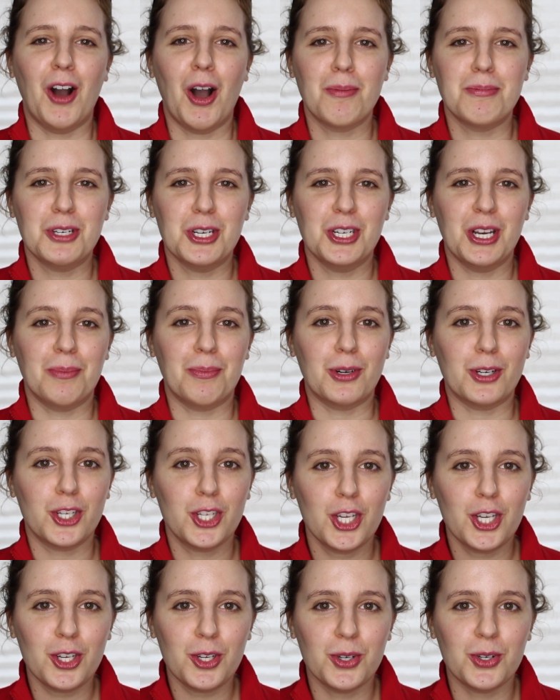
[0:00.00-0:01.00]
option number
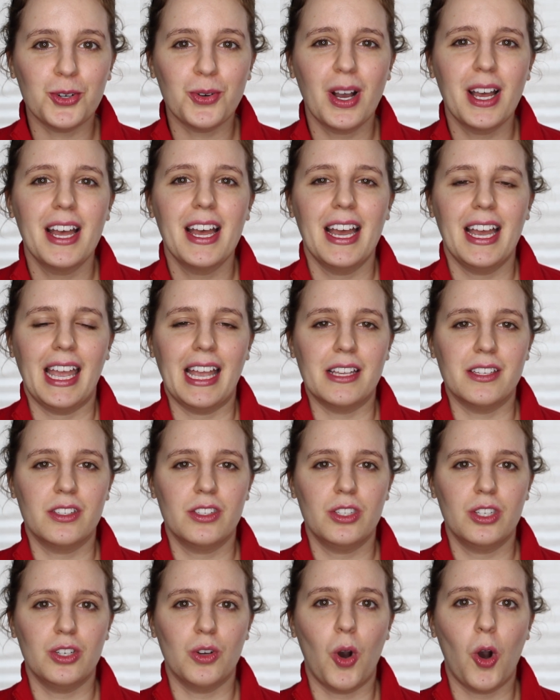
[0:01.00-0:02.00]
2
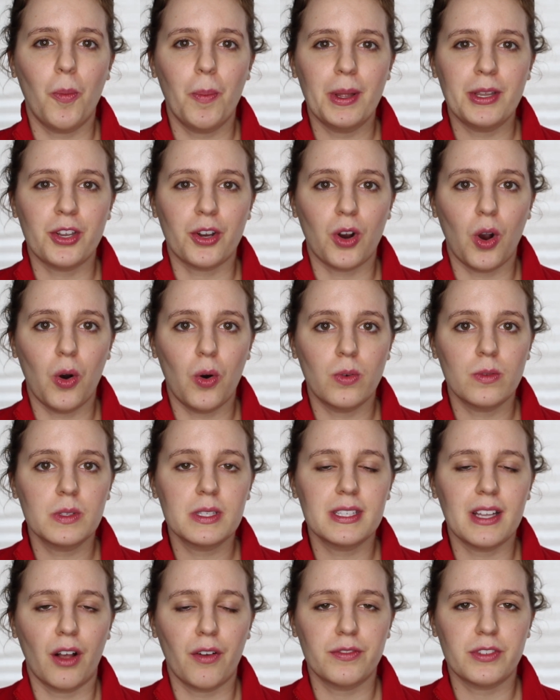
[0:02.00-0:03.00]
is to open your own
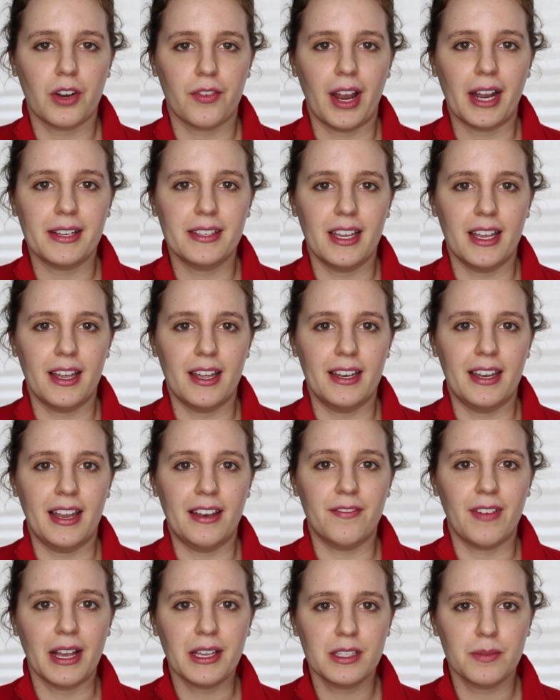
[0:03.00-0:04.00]
self-directed
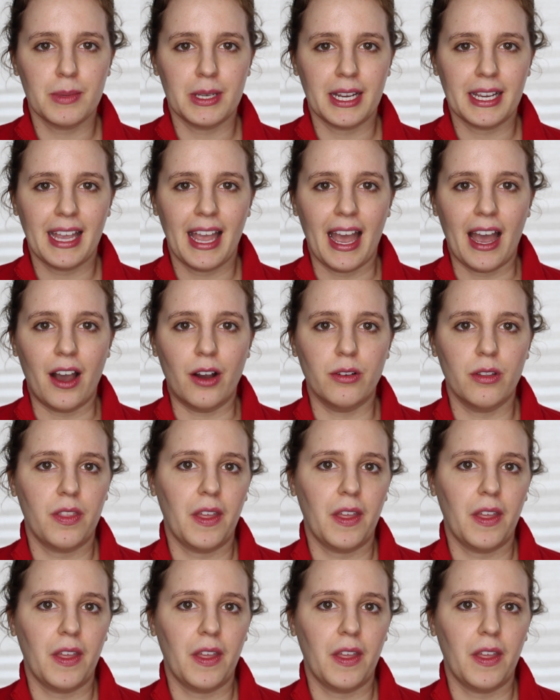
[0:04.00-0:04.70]
investment account.